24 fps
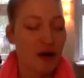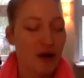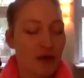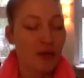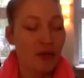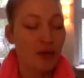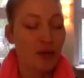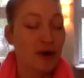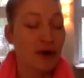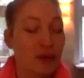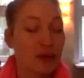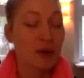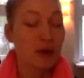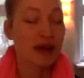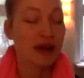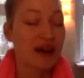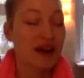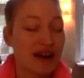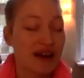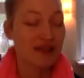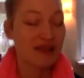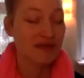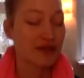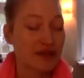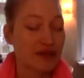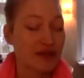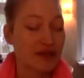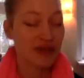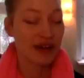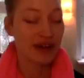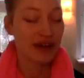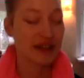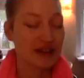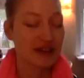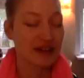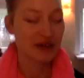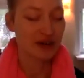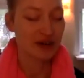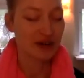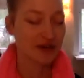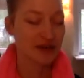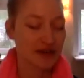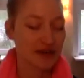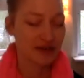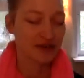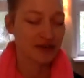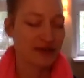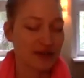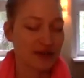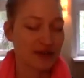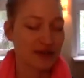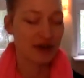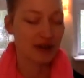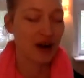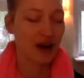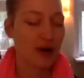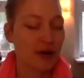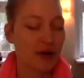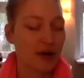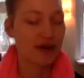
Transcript: what we are afraid of, our